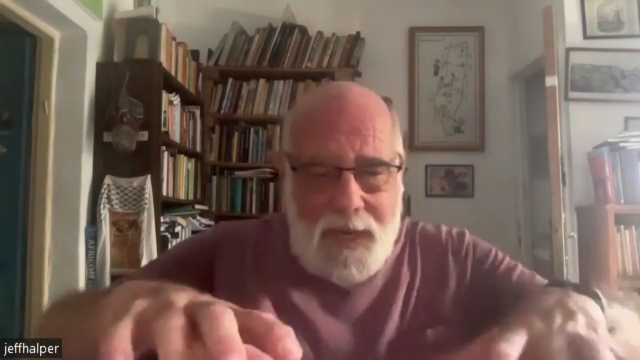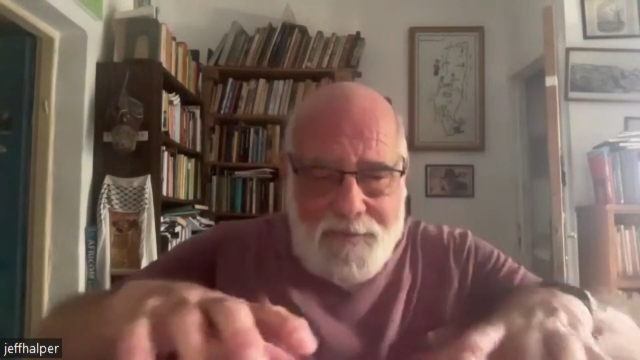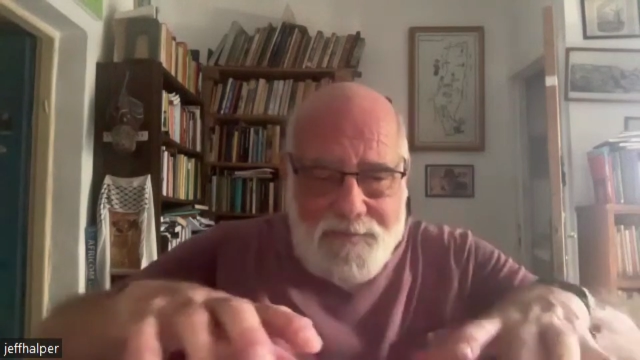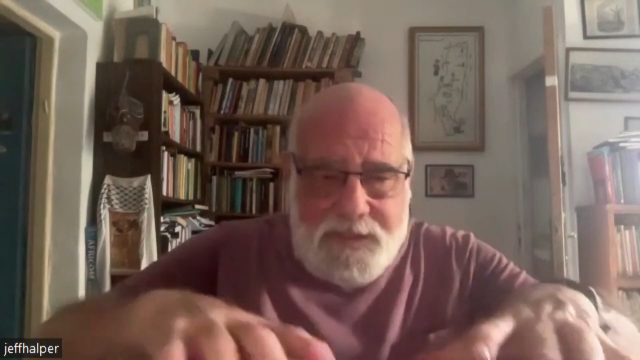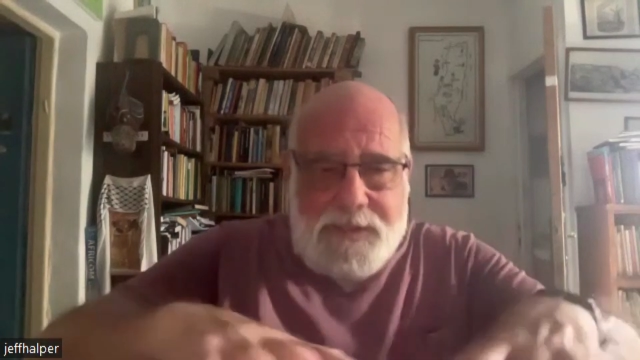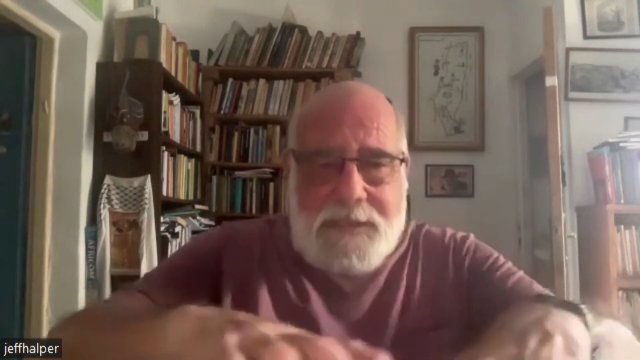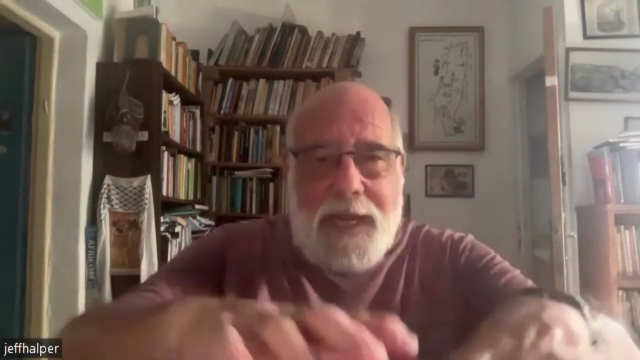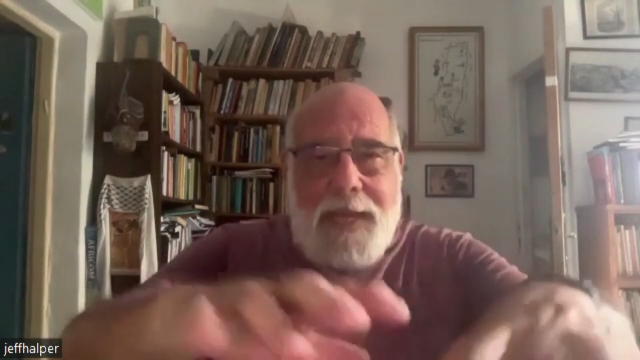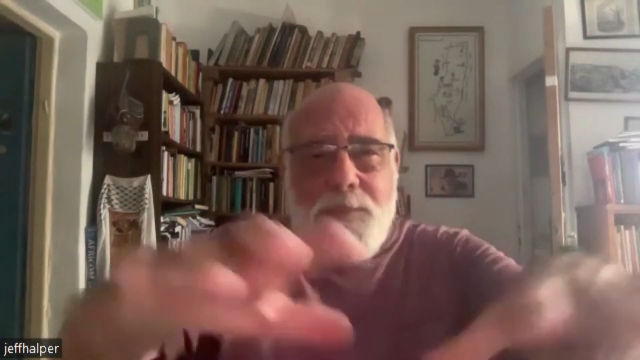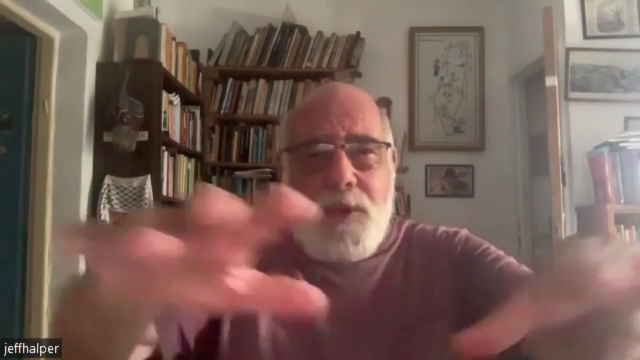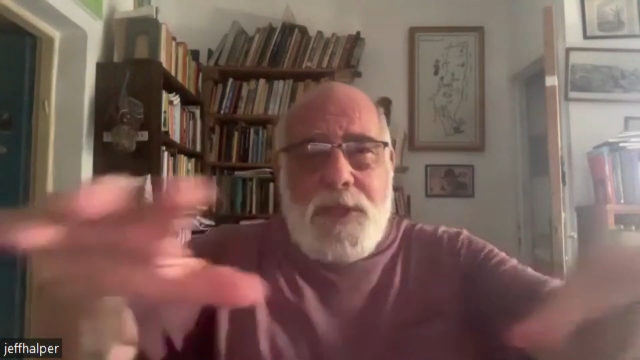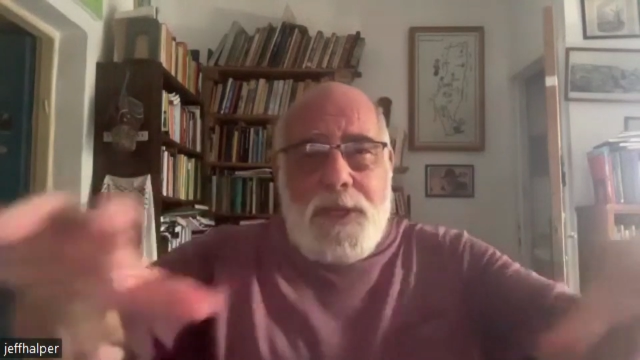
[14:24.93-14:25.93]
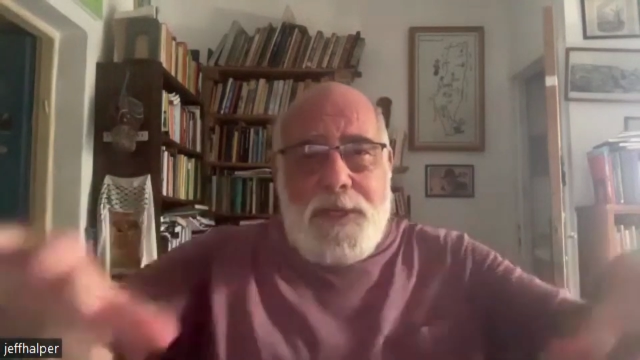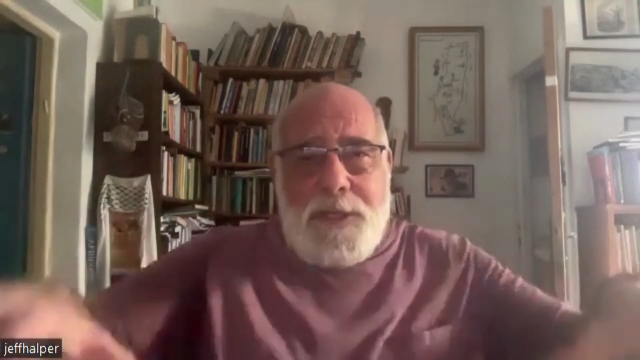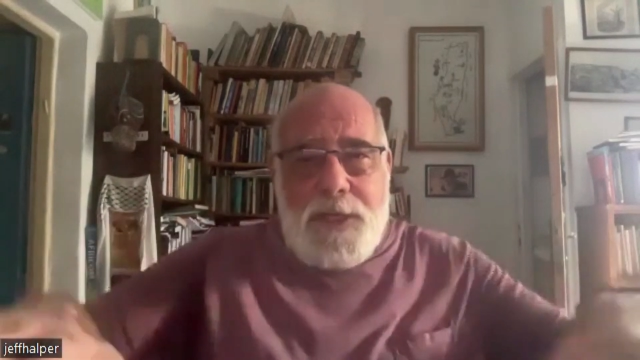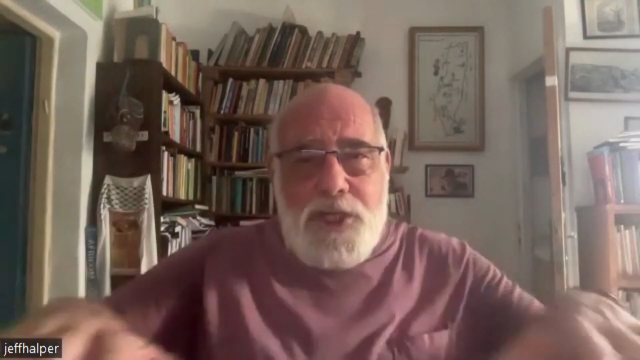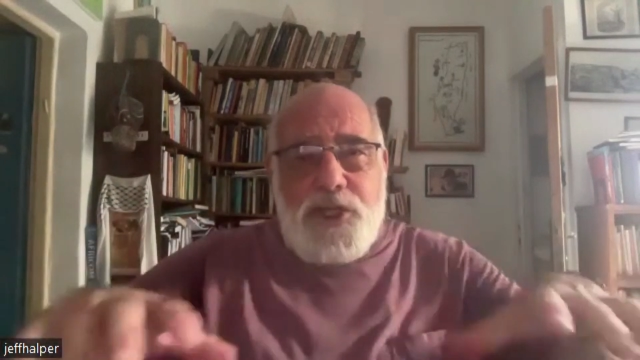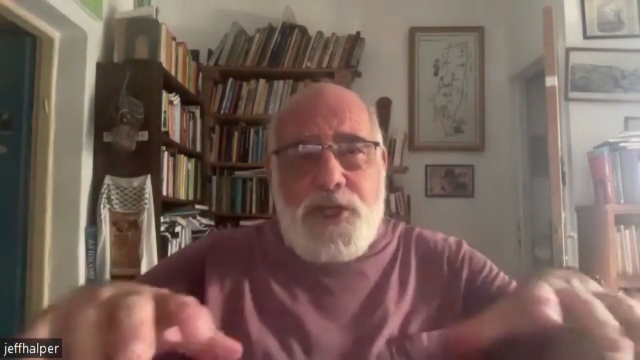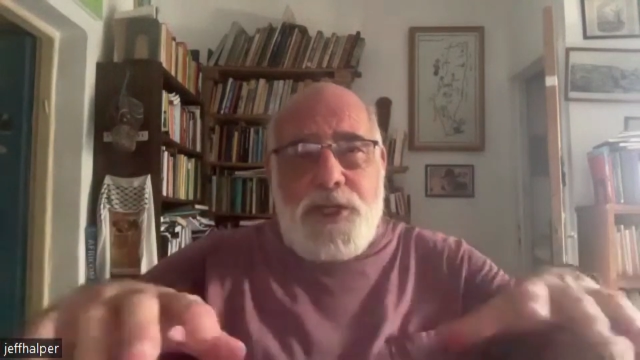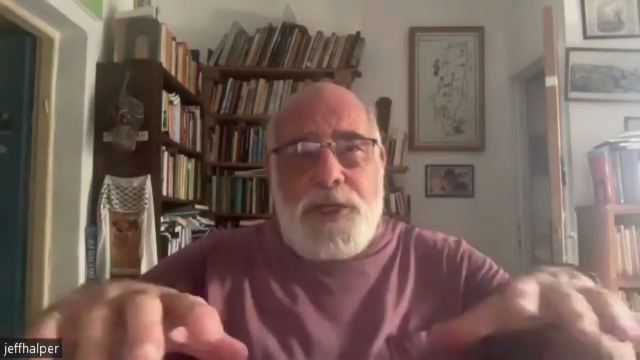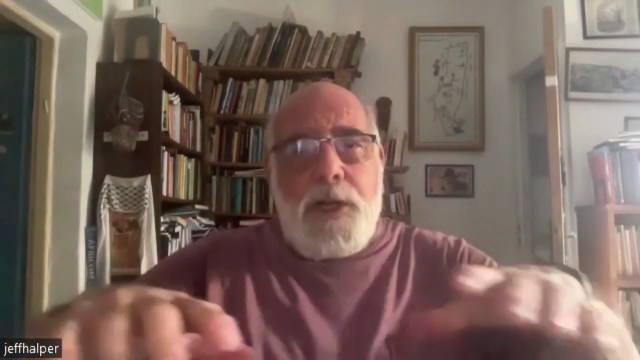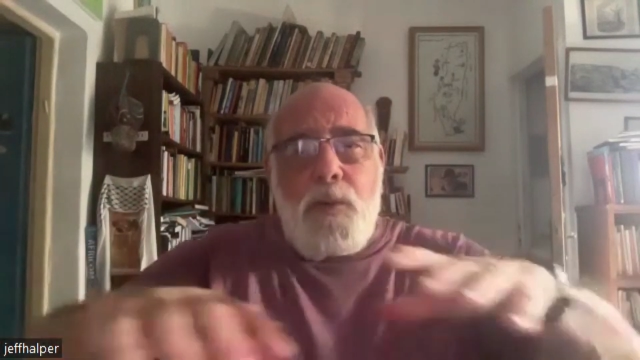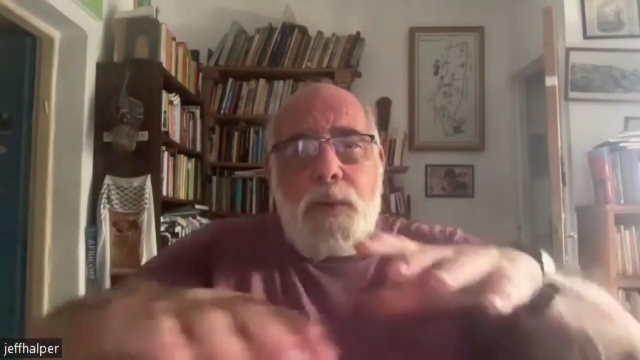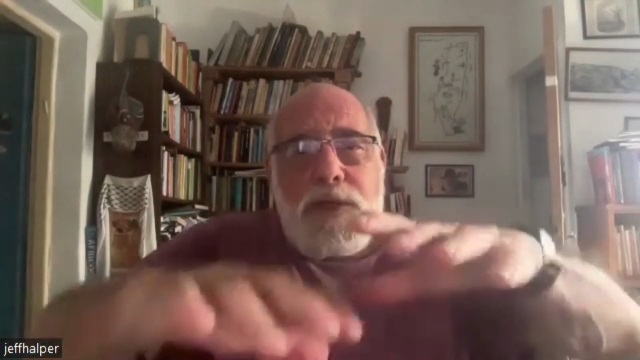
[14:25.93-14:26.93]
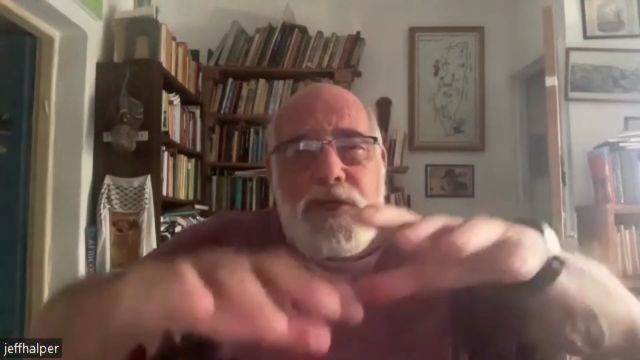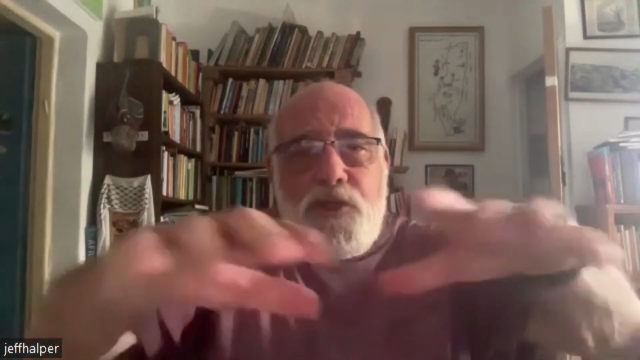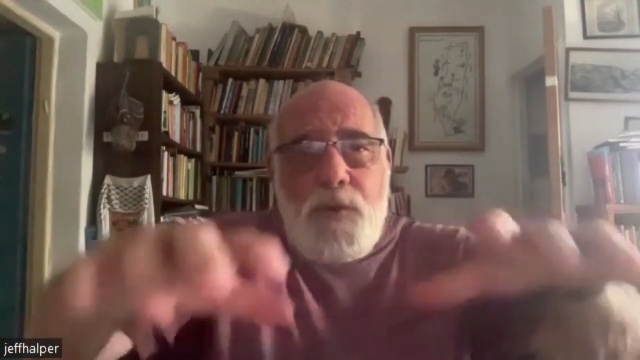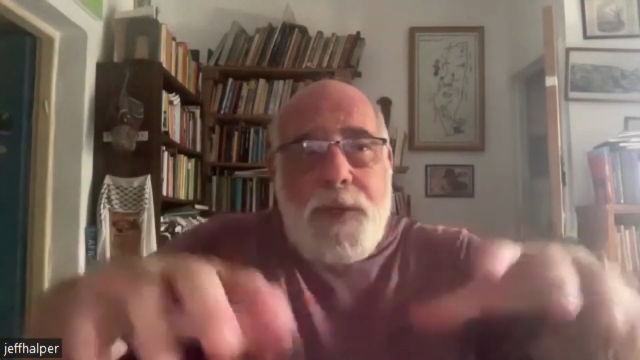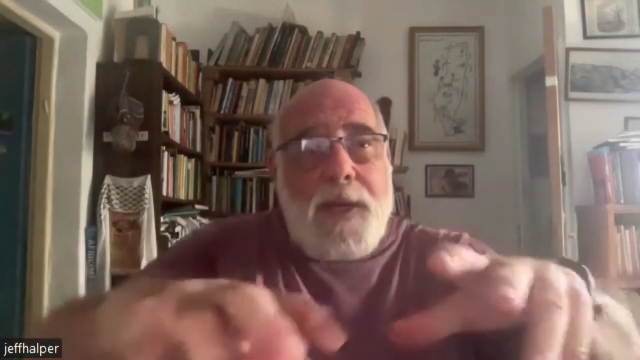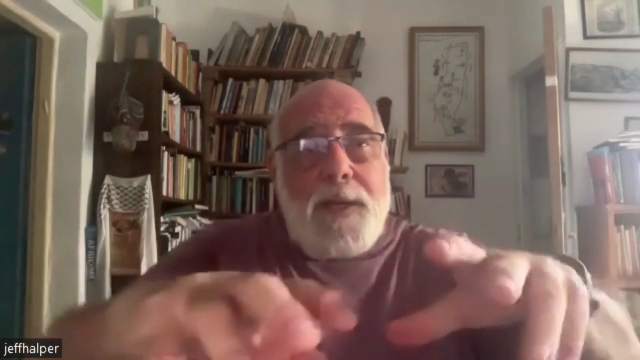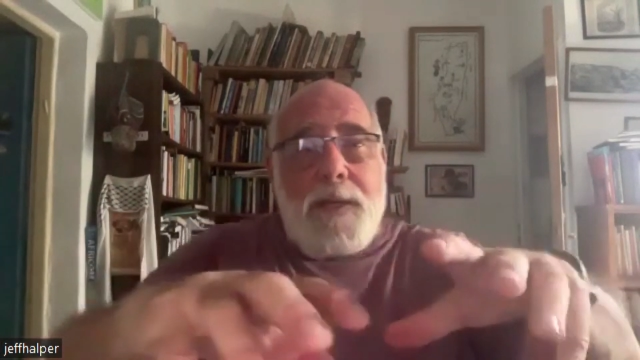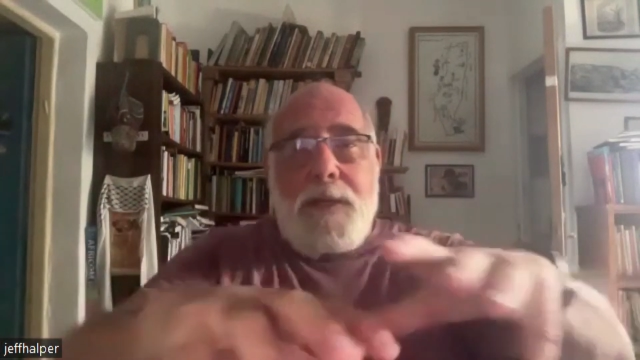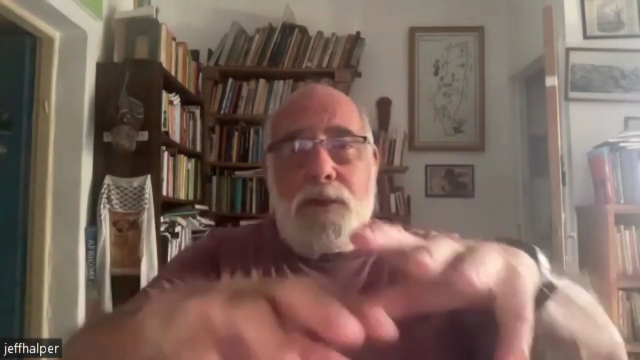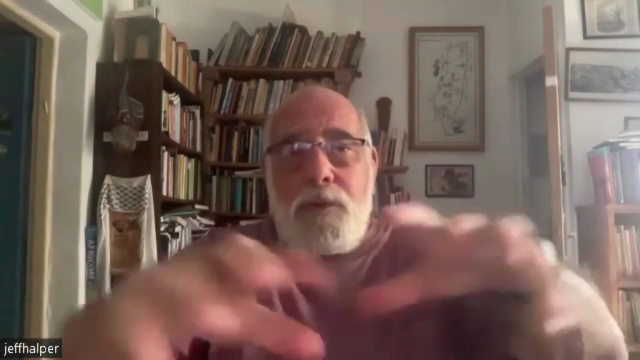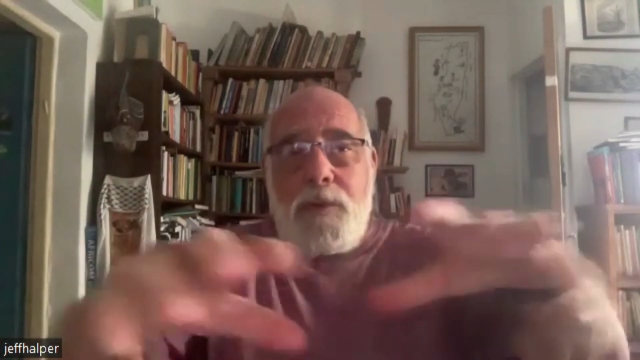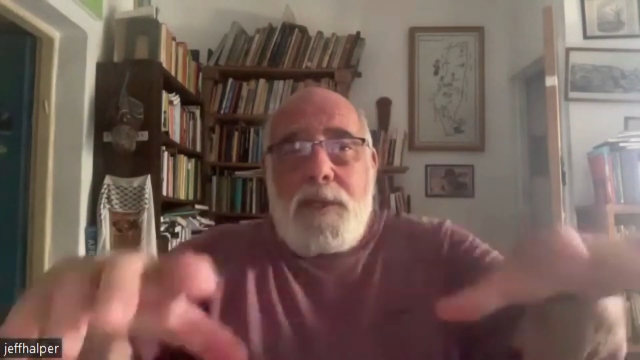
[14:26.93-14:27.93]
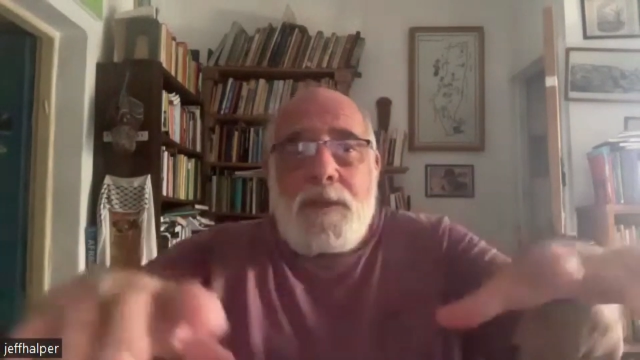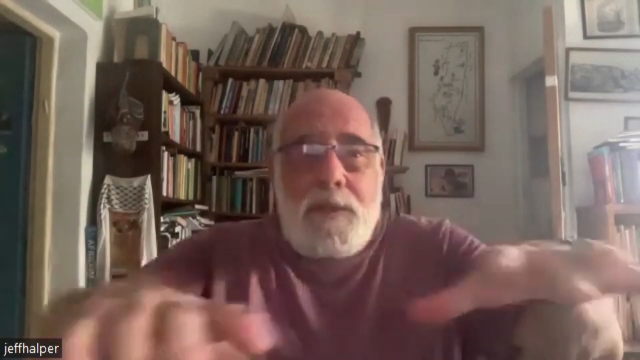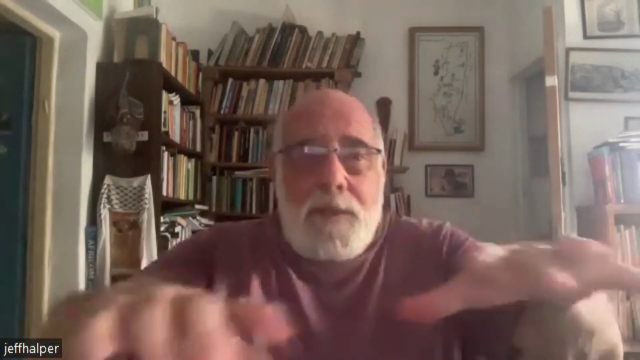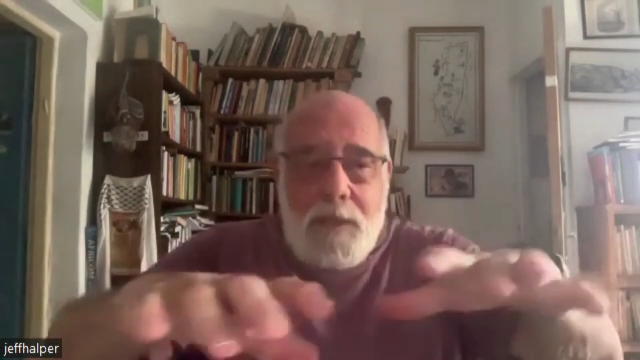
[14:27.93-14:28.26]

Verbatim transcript: of stable condition in which you can, you, can,